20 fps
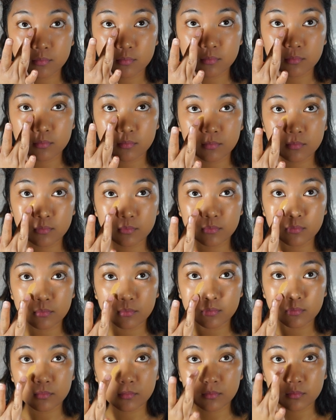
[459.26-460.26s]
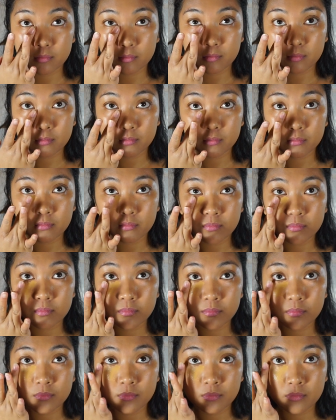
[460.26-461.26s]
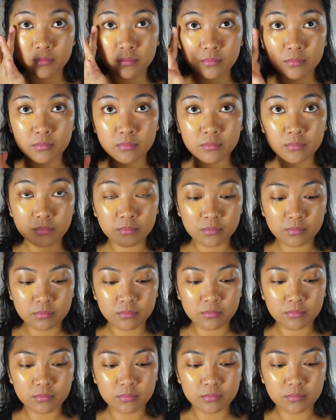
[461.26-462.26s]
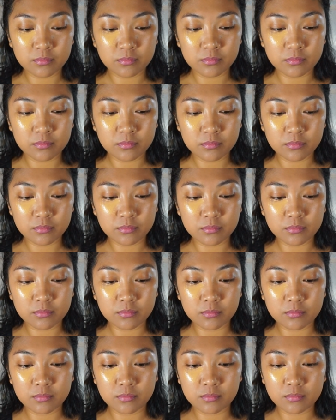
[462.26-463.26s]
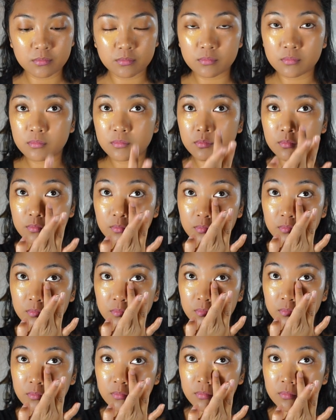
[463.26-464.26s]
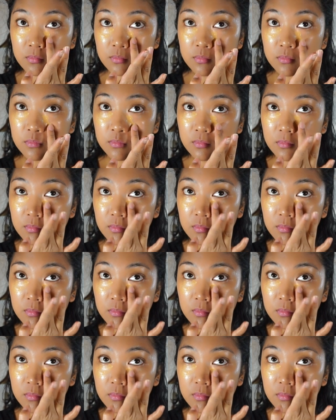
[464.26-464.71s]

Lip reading: No one is speaking in this clip.